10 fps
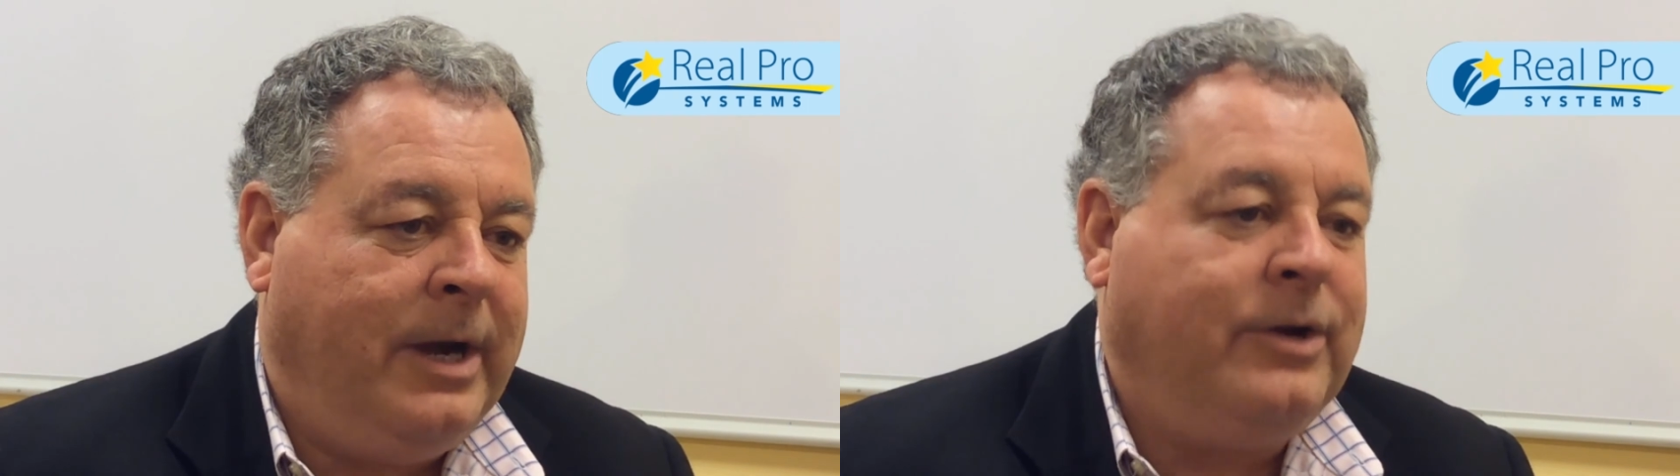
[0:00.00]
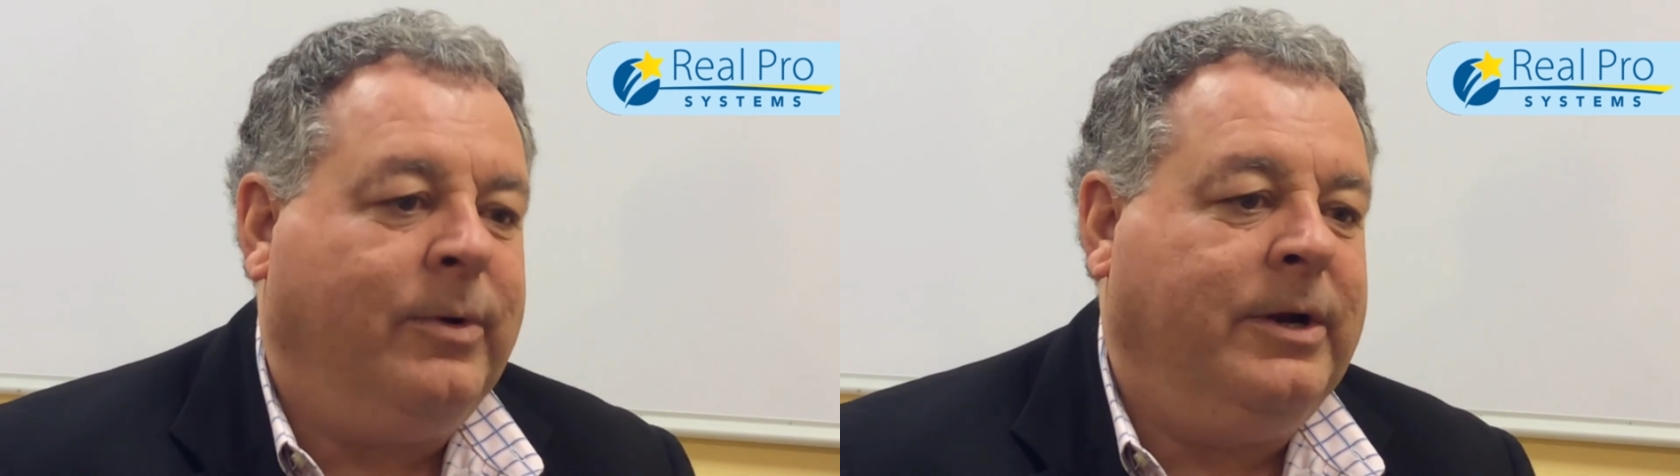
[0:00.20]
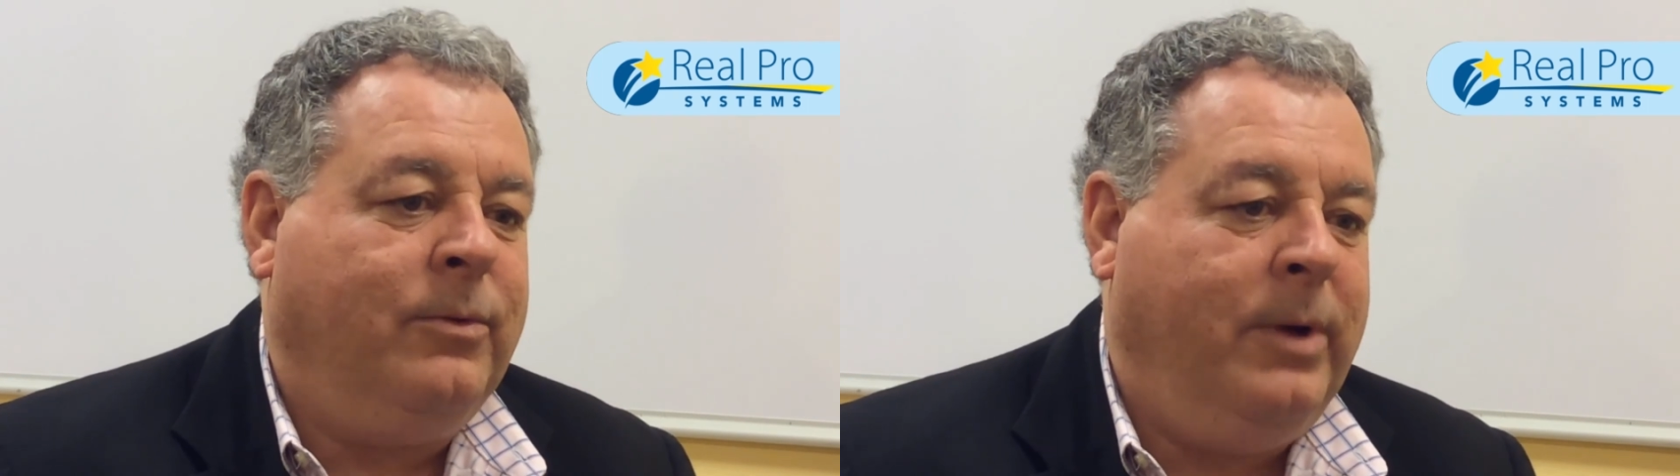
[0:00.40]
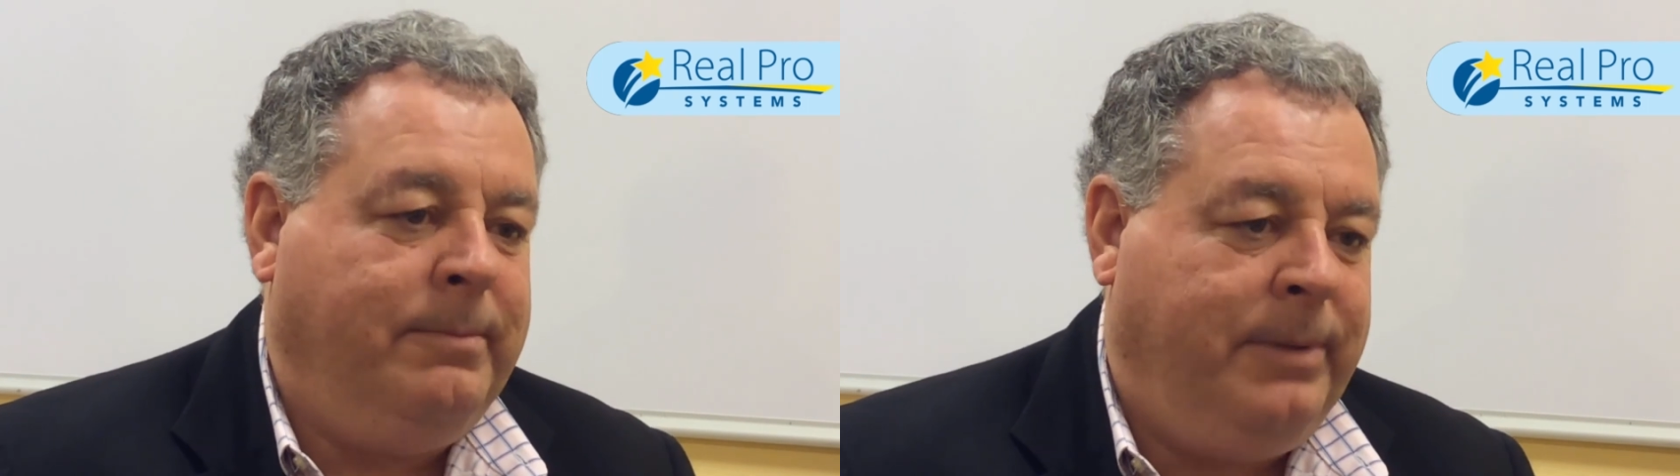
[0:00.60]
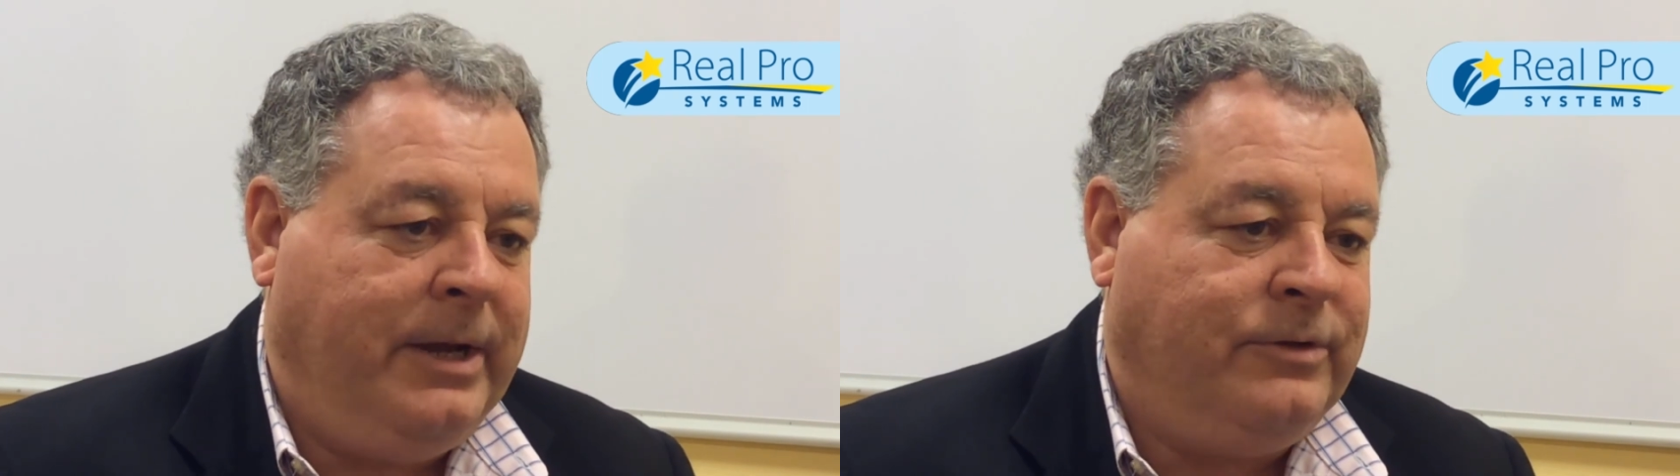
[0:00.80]
I create a
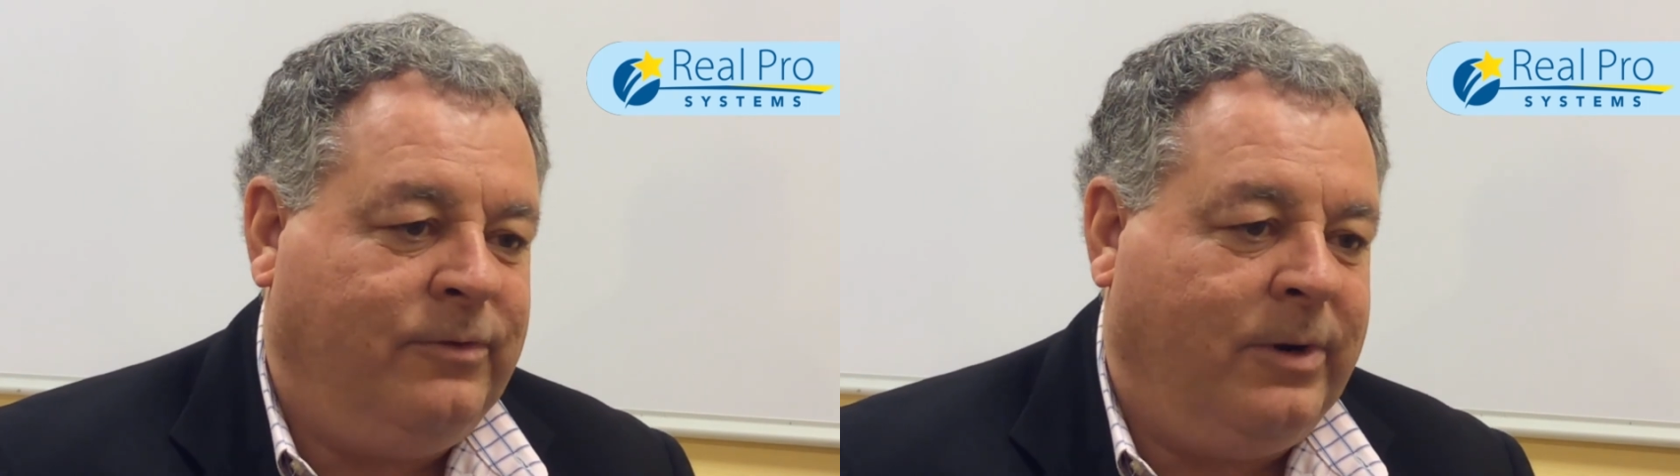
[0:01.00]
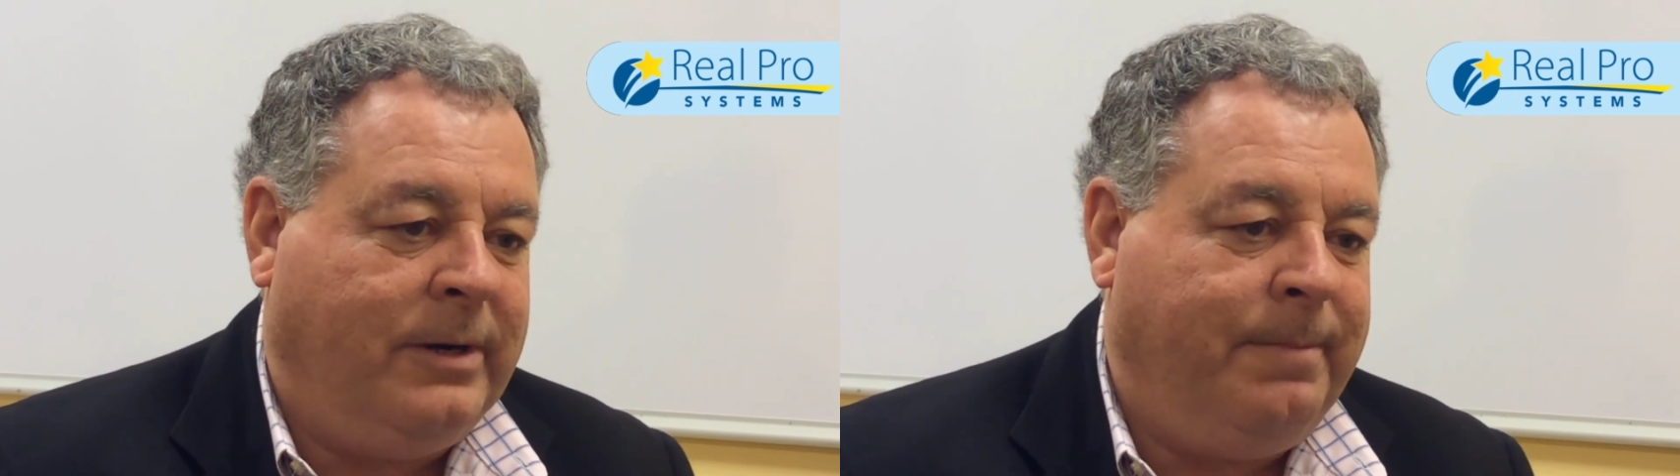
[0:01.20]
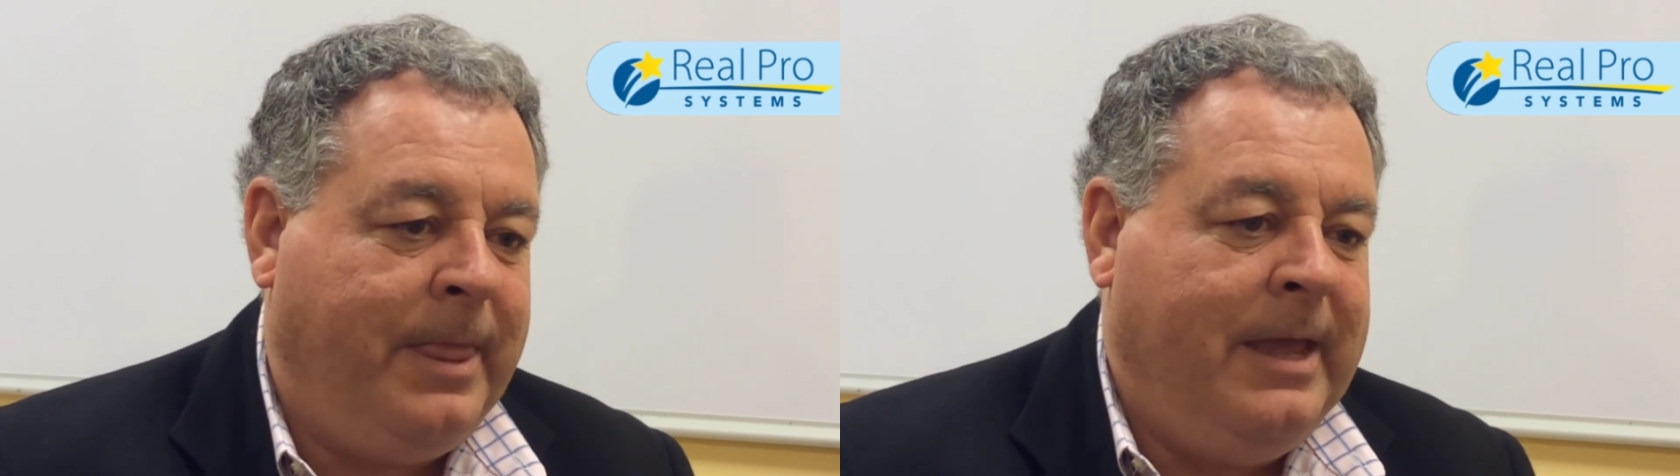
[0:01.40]
web page for it.